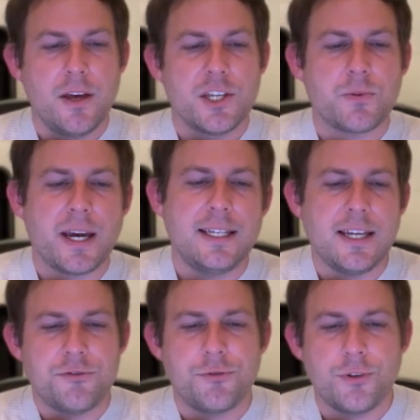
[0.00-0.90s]
so I can
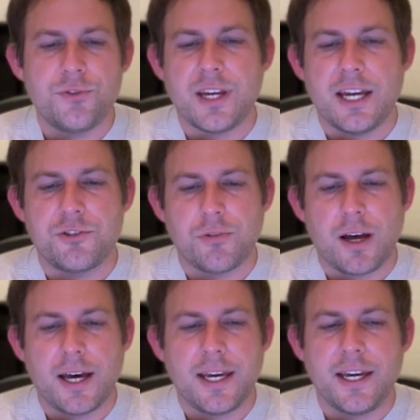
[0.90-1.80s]
introduce a
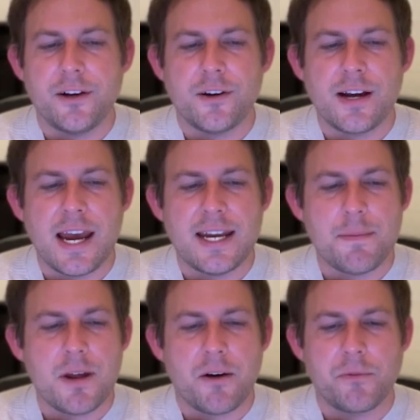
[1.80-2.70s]
try here, and
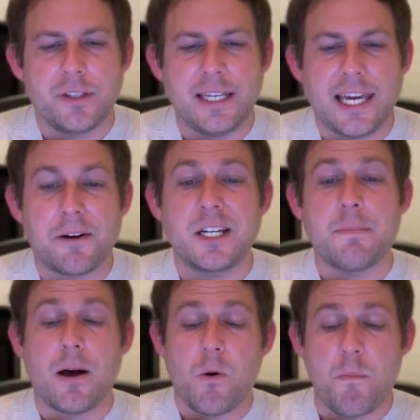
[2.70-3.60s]
I'm not really caring
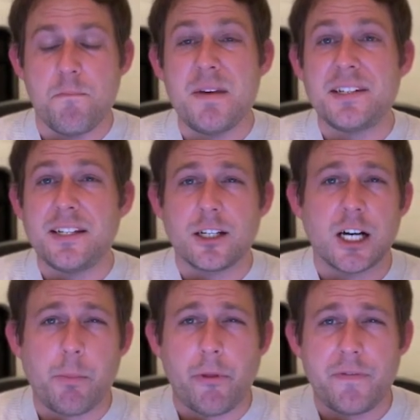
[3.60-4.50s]
about missing a
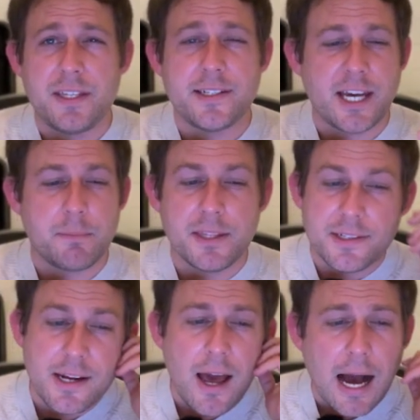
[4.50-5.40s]
couple of these
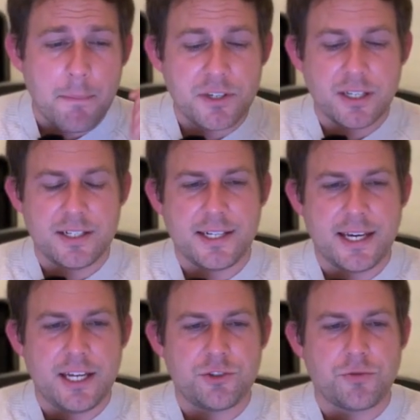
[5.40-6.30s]
segments. I'm just gonna
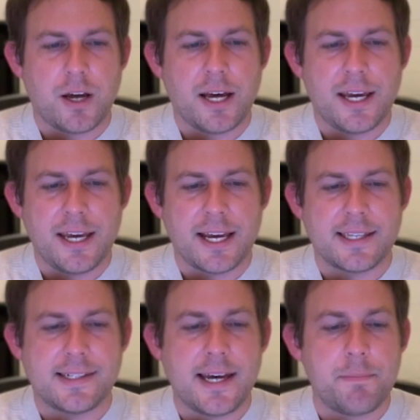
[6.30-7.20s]
say try
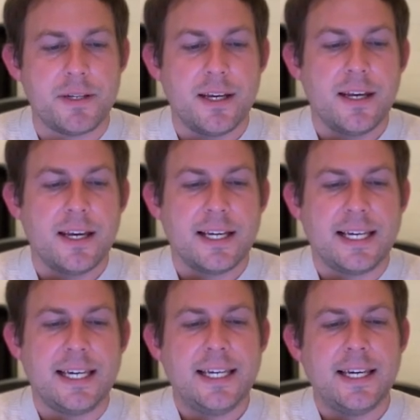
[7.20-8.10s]
except
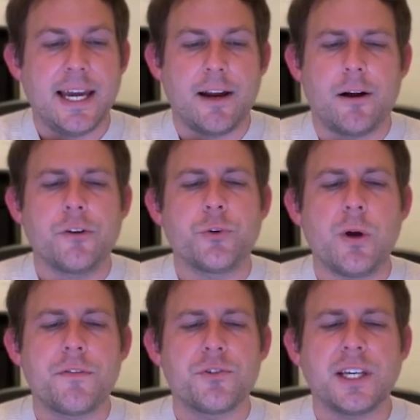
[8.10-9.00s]
key error. So
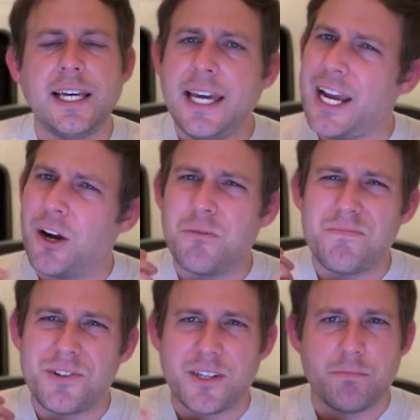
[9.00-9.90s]
if there's a key error,
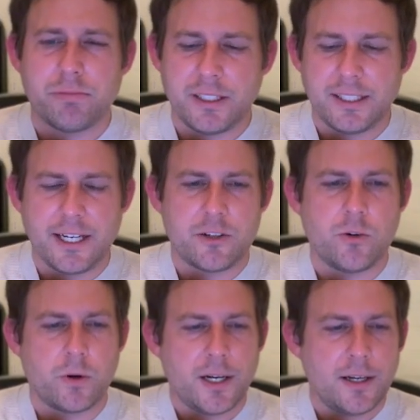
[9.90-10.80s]
just completely
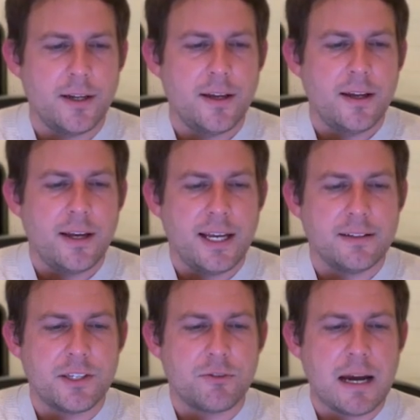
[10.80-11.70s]
ignore it. And
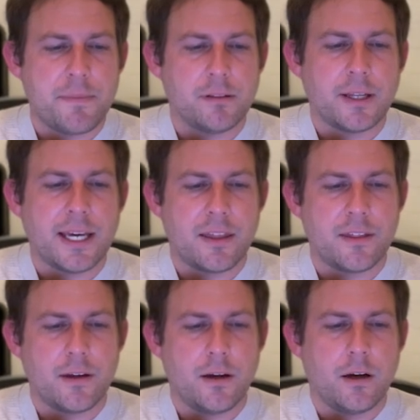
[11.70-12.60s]
let's grab the length
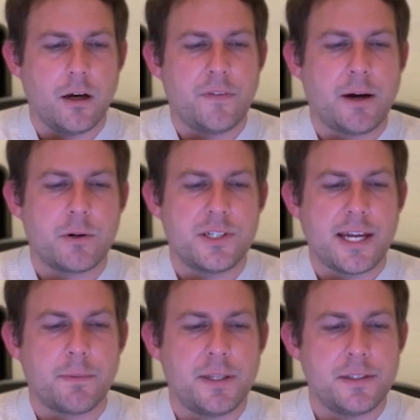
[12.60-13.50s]
of our
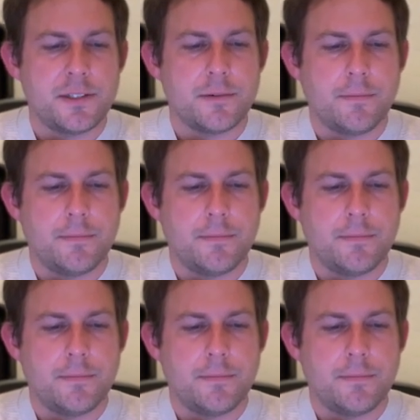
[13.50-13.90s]
segments.